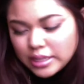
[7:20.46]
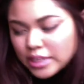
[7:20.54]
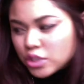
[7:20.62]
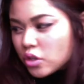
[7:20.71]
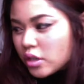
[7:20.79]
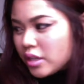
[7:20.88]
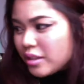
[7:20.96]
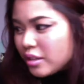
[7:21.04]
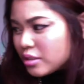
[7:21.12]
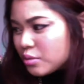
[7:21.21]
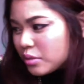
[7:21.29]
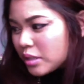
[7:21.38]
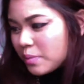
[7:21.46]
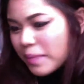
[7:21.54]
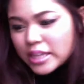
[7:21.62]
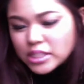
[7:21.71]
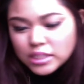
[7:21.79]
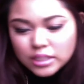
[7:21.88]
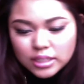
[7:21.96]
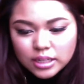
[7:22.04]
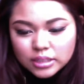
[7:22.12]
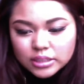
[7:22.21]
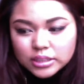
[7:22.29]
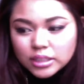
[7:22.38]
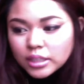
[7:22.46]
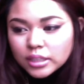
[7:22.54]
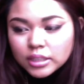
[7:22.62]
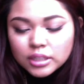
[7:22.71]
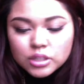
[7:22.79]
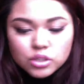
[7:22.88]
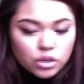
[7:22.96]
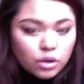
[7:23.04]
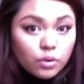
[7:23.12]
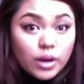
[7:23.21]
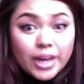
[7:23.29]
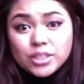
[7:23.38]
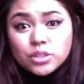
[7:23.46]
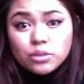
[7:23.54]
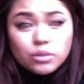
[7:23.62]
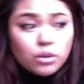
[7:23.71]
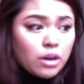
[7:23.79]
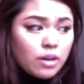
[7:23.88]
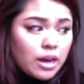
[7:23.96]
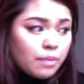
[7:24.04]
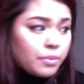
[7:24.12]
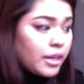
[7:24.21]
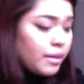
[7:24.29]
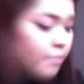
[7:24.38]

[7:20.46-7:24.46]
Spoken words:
strong either. It's really pastely colored. So I don't know how happy I am